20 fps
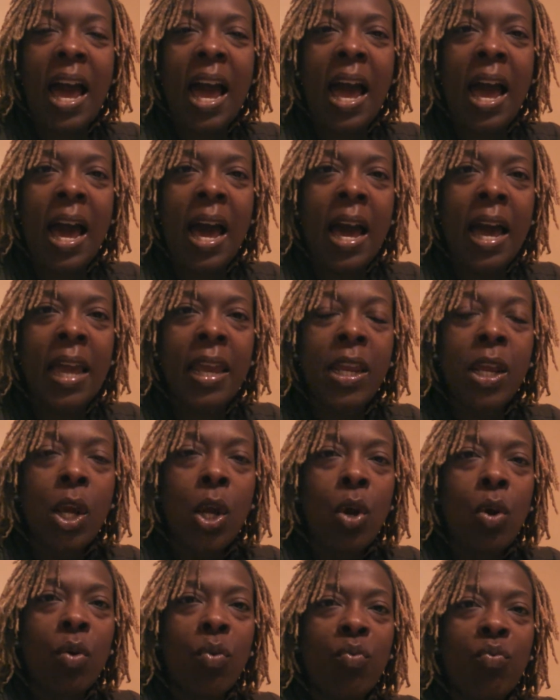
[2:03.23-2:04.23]
I
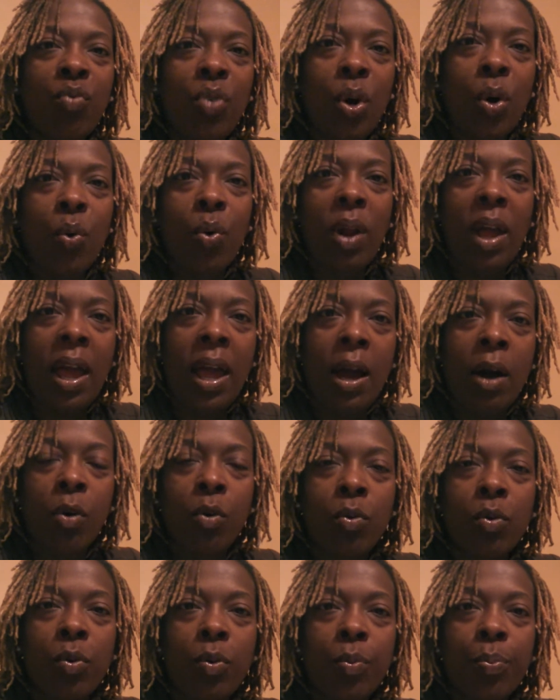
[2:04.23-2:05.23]
wrote
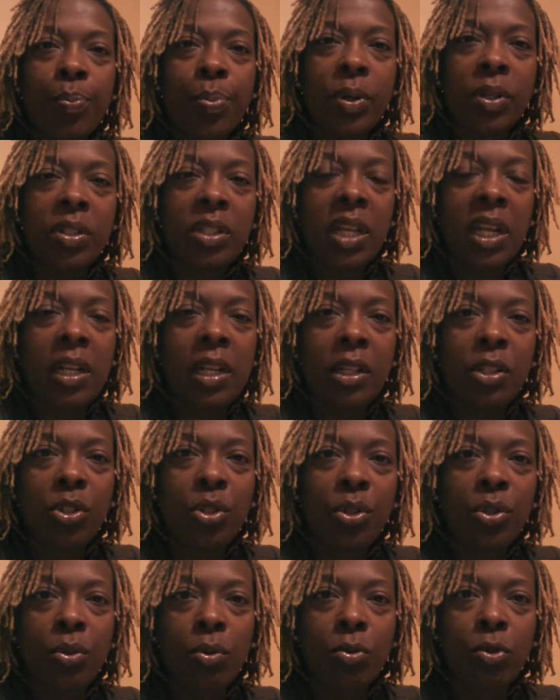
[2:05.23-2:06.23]
out, pertaining
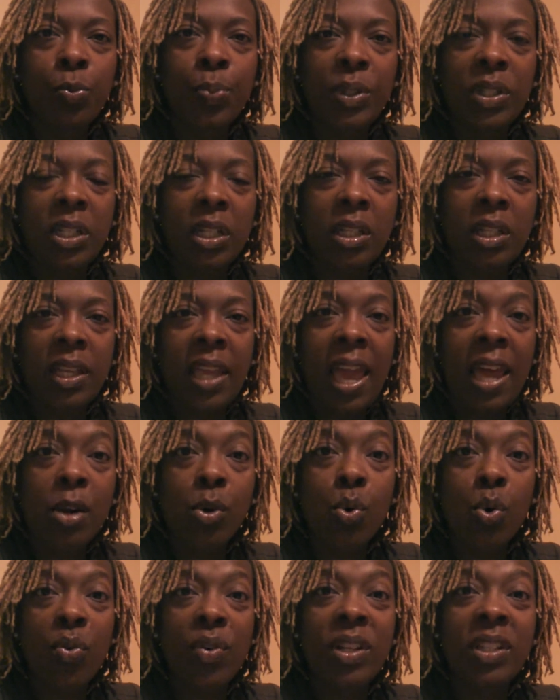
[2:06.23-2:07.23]
to those particular
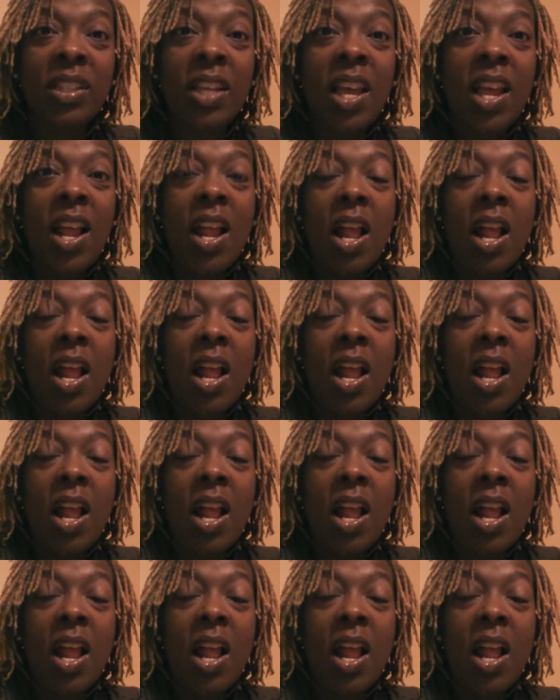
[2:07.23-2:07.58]
categories,